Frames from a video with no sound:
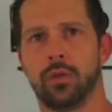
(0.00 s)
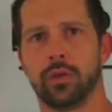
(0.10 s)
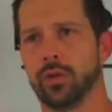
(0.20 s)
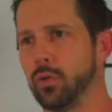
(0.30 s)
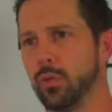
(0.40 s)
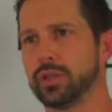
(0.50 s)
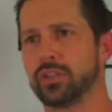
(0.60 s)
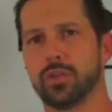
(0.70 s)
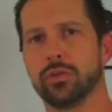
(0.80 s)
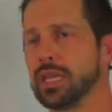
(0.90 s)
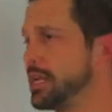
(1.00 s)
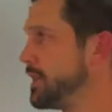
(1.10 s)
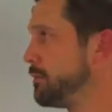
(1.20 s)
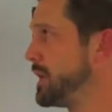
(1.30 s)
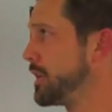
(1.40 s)
what to do. They
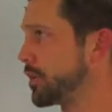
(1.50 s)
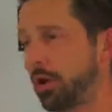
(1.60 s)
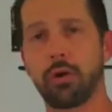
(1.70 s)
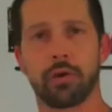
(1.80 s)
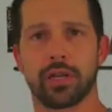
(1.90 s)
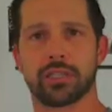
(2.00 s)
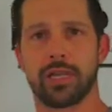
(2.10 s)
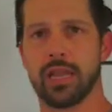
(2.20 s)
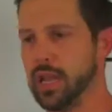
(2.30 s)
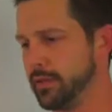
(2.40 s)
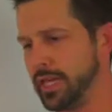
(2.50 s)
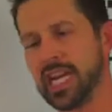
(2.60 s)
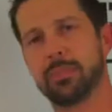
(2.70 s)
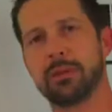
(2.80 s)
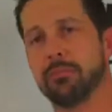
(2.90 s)
need to be encouraged. They
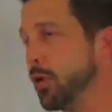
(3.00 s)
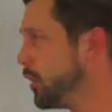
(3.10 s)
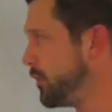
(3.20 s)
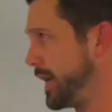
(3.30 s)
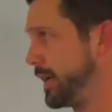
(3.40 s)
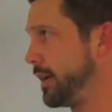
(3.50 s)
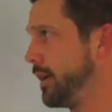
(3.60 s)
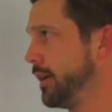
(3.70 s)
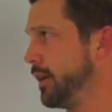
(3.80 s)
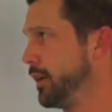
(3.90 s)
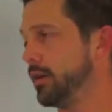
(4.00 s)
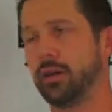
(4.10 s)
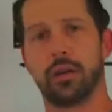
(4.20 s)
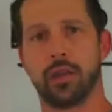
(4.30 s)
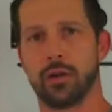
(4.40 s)
need to be motivated.
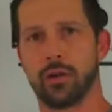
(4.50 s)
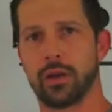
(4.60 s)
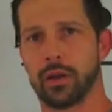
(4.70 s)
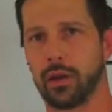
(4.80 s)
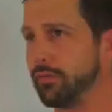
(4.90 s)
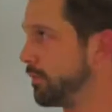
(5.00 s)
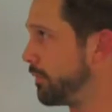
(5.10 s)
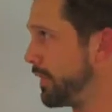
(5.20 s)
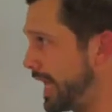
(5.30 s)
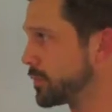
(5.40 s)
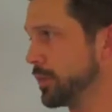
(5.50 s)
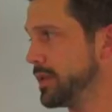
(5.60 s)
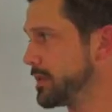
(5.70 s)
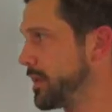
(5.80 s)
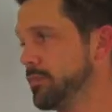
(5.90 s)
And that's where
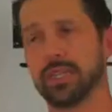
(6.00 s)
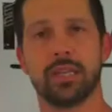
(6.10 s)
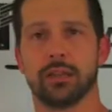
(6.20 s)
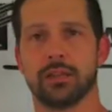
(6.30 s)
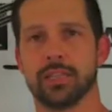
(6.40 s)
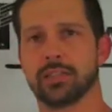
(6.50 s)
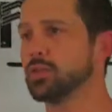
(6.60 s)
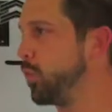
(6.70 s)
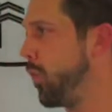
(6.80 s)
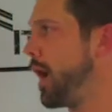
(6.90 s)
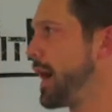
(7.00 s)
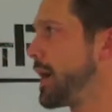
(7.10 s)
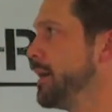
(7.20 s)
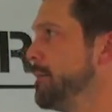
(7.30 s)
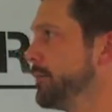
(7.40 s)
this comes in. This is
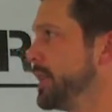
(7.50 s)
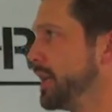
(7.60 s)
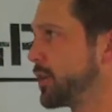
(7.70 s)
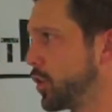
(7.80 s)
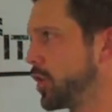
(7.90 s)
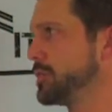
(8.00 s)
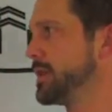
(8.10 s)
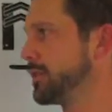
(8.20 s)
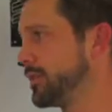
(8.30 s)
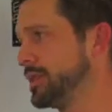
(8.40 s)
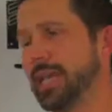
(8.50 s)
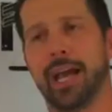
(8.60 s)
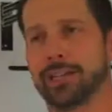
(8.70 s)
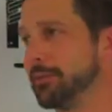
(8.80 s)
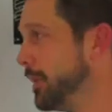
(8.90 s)
why that encouragement and
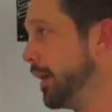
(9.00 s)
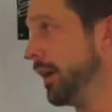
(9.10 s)
enthusiasm